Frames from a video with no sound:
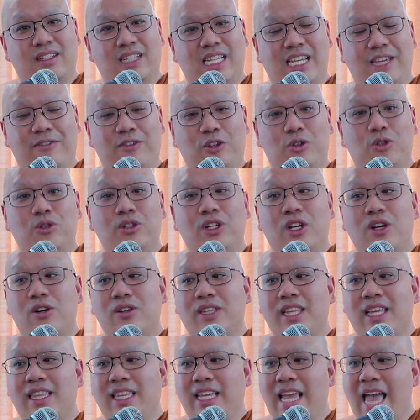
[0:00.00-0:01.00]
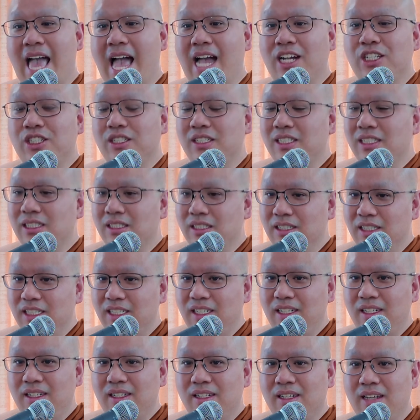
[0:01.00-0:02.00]
If you know that the action is
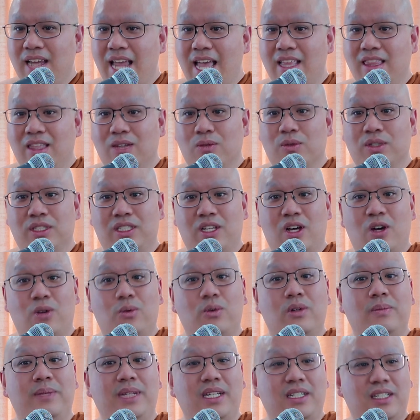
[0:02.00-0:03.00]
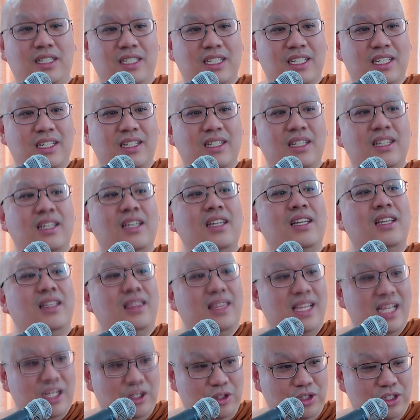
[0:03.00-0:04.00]
good and the result will be good,
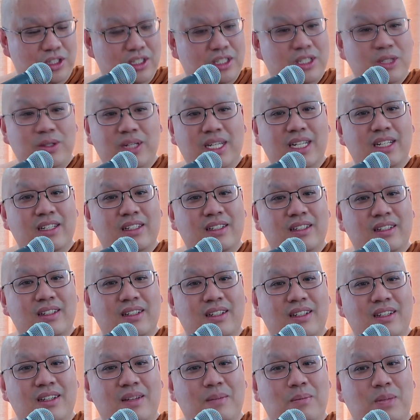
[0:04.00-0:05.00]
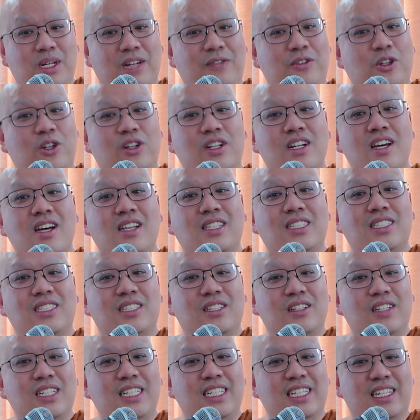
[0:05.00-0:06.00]
then you should do it. But if you're not
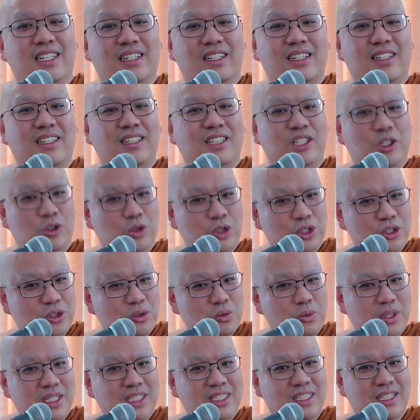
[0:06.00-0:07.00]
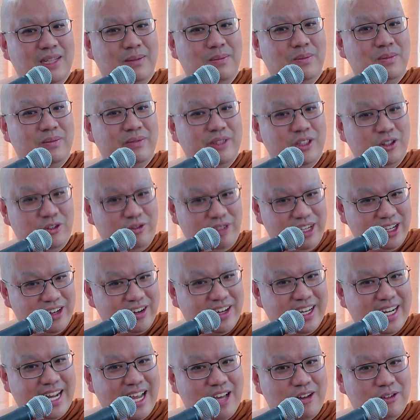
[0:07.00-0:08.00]
certain, use your wisdom to
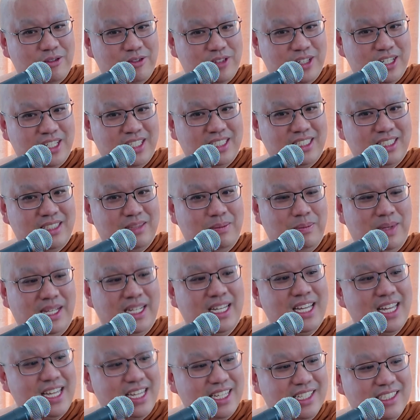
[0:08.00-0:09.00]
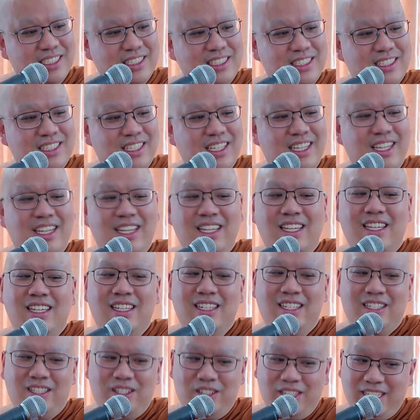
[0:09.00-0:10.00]
figure it out first, because
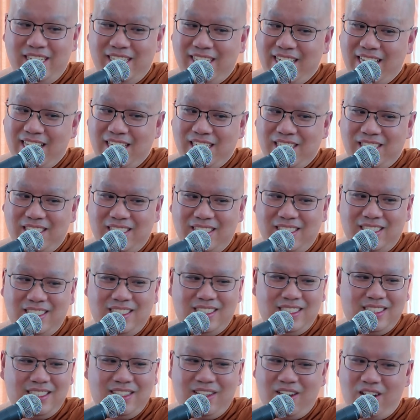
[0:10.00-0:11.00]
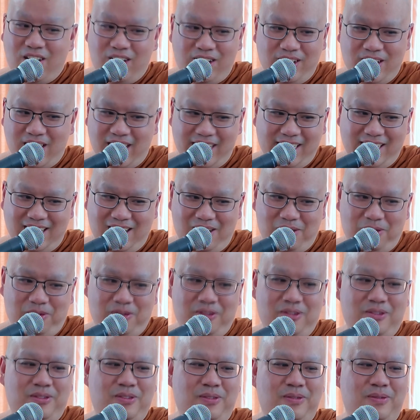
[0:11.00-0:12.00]
good intentions are not
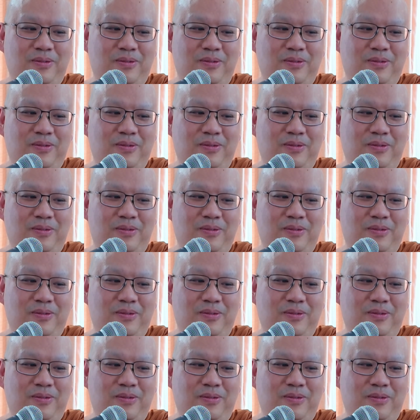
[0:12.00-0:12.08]
enough.